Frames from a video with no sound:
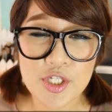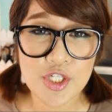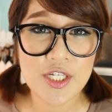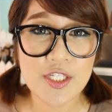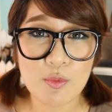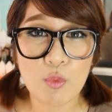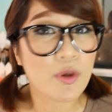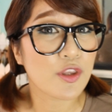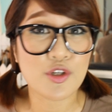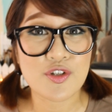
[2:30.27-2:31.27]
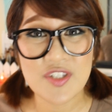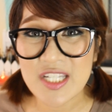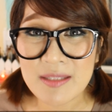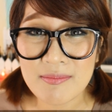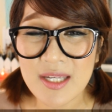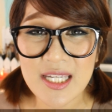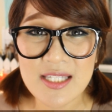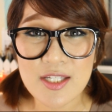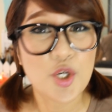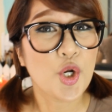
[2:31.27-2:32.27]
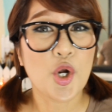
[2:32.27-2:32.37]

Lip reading: brushes with your seatmates